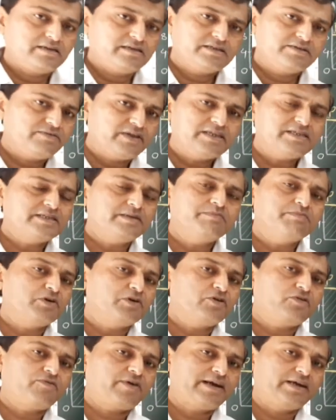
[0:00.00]
is very simple
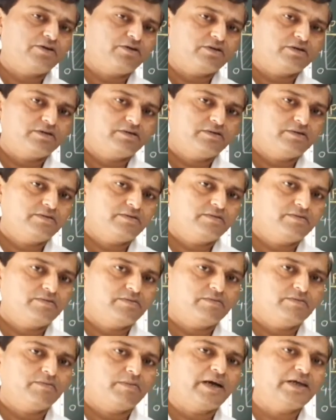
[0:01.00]
to find out
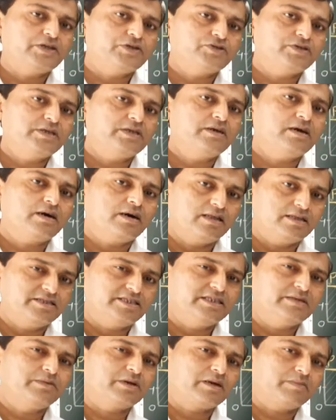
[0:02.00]
by using
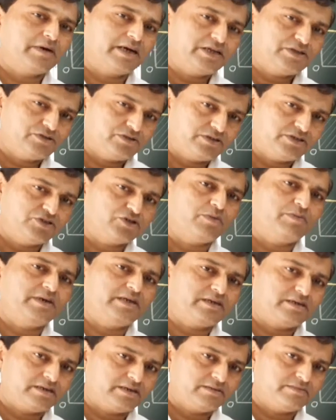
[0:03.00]
algebra, by using
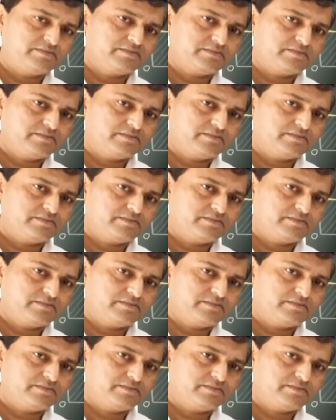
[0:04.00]
geometry.